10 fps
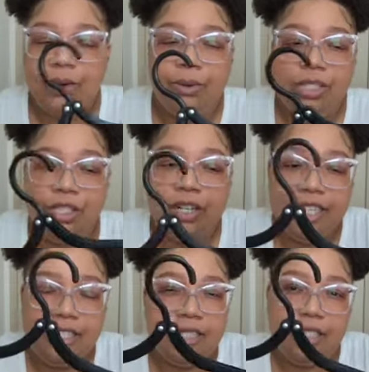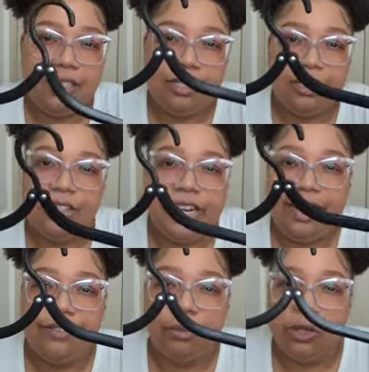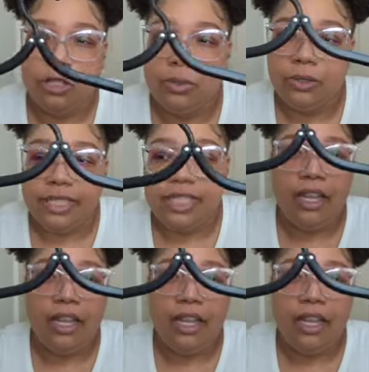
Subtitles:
which are just great for multiple reasons.